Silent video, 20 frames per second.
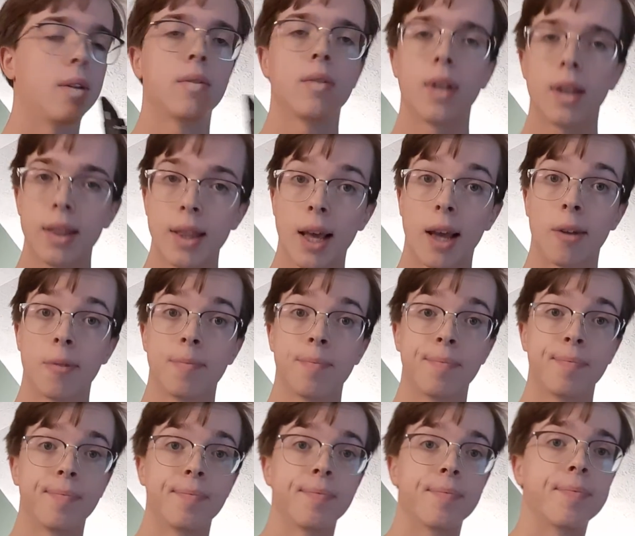like that.
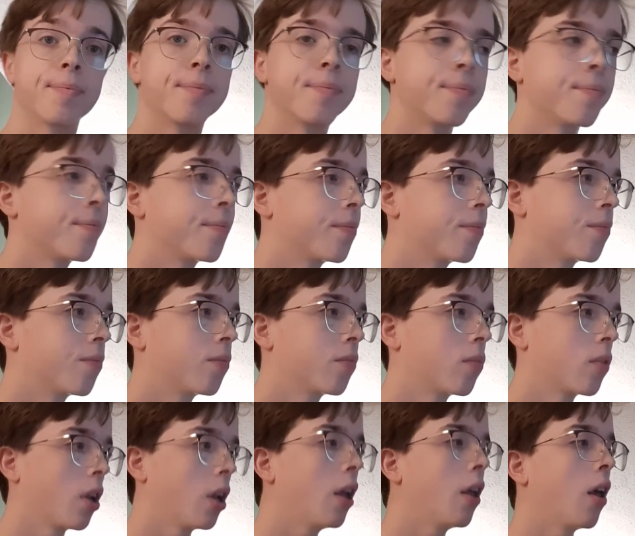
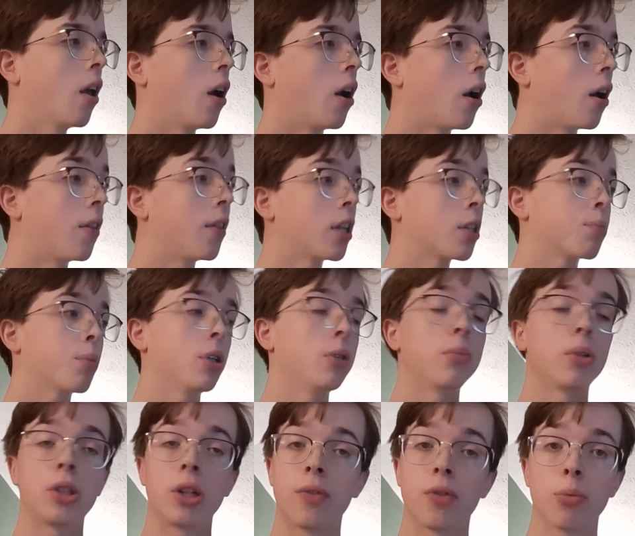And that's pretty
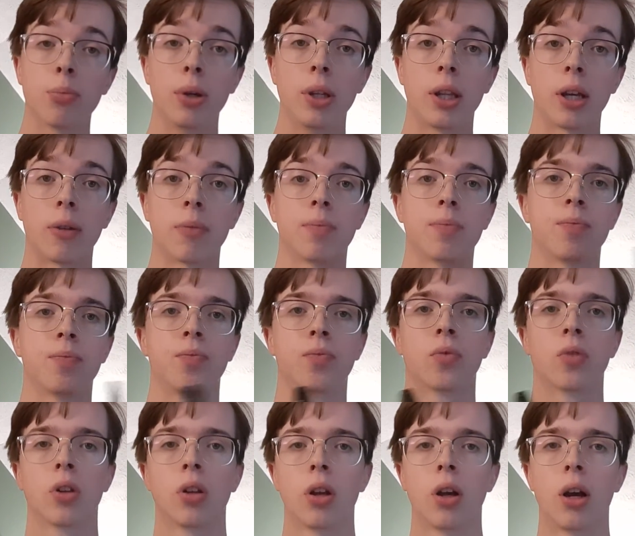much it for breathing.
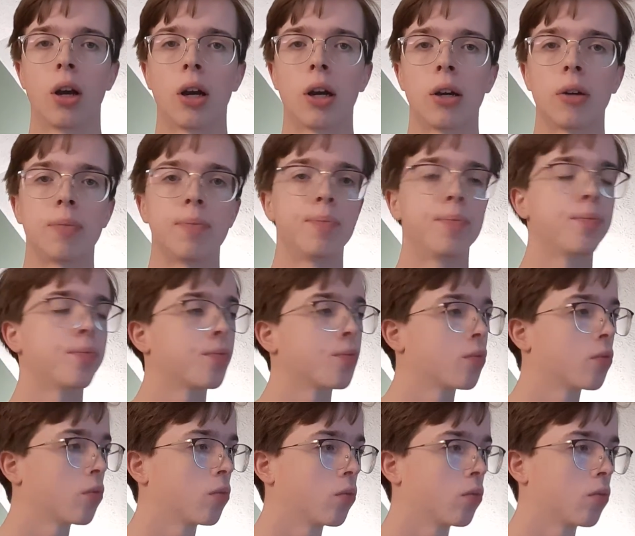
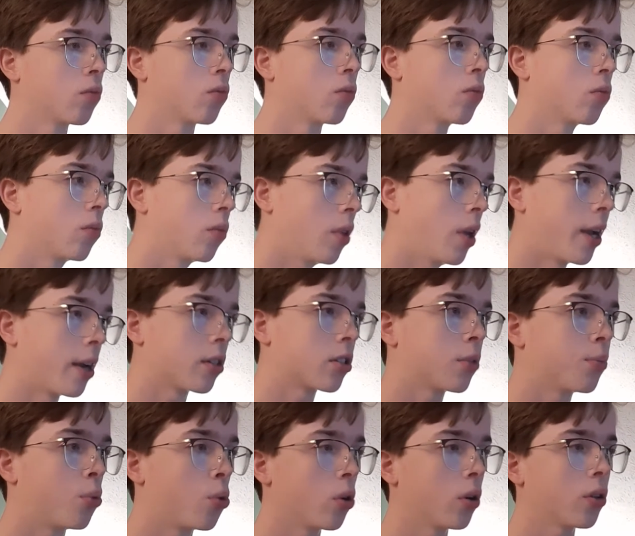Air
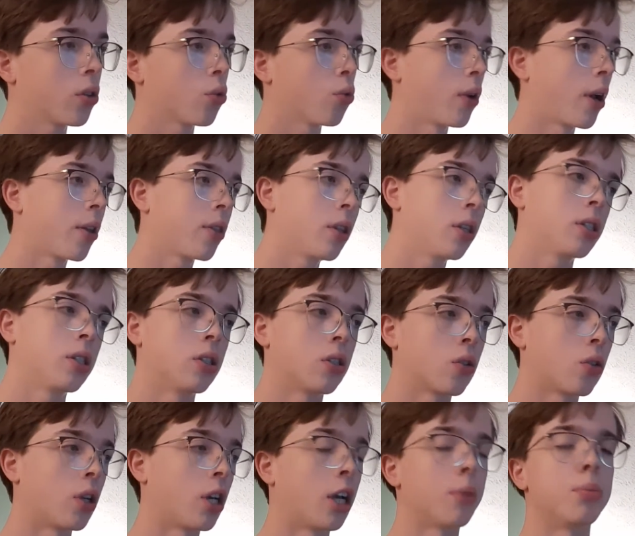support throughout this is going
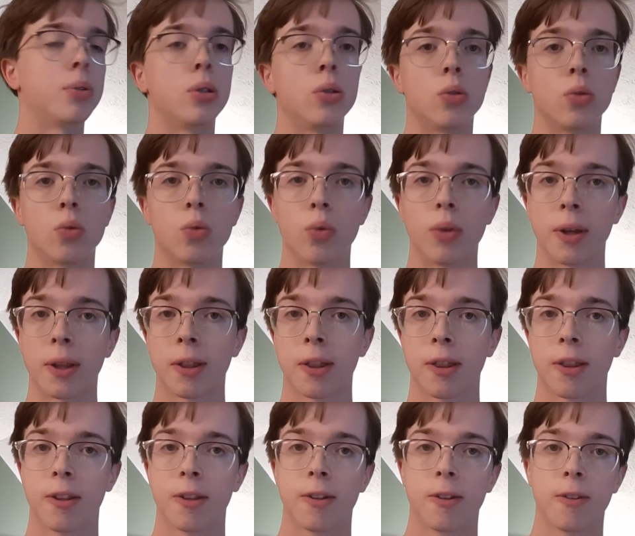to help you with
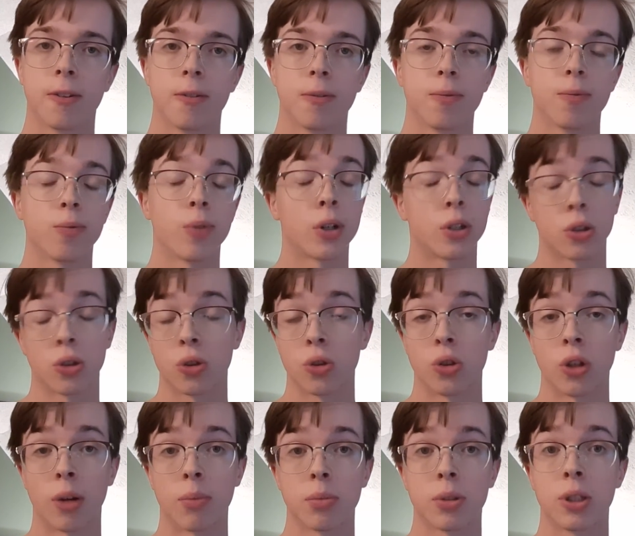register
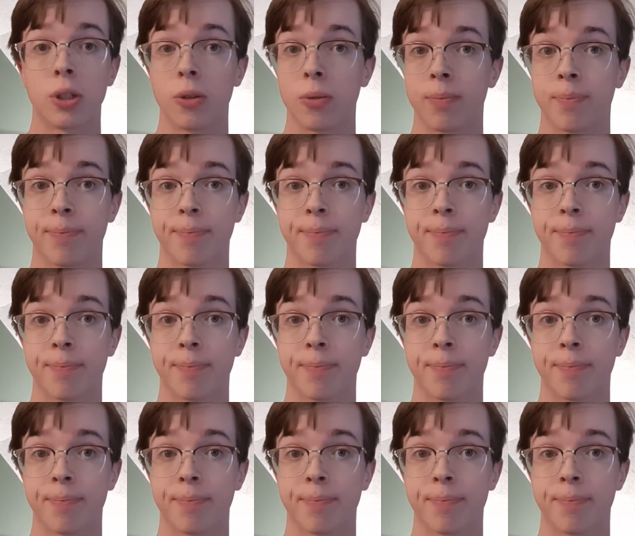jumps too.